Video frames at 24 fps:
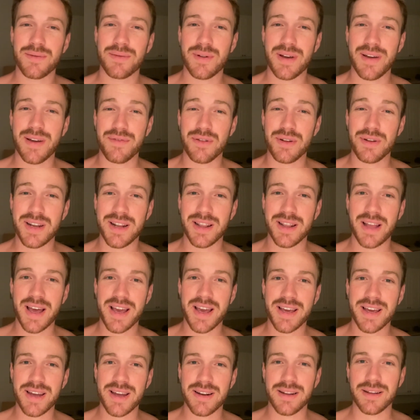If you didn't
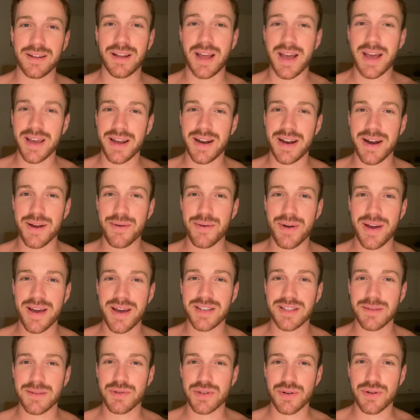like it anyway.
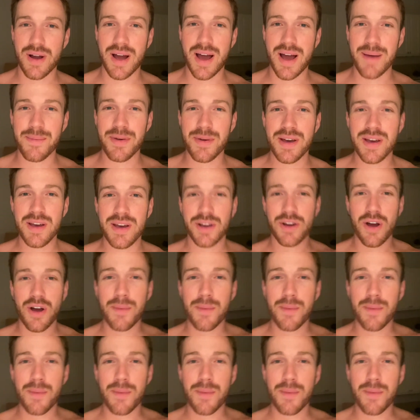Subscribe.